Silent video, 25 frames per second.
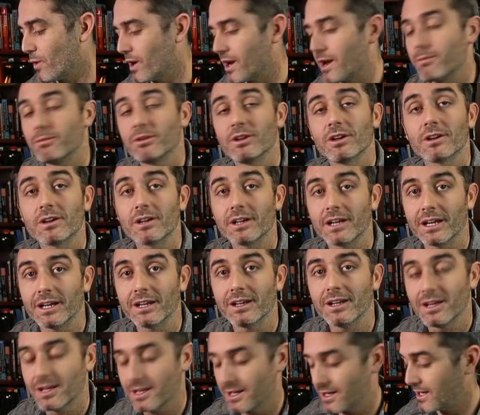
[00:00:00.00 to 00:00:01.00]
when I'm
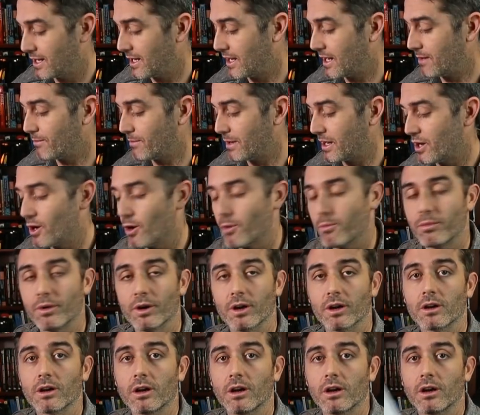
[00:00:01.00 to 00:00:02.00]
learning in my
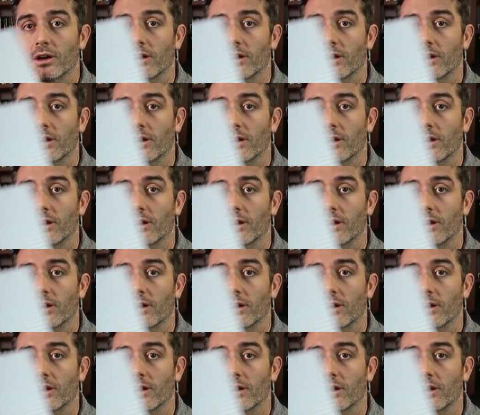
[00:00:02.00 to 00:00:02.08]
notebook.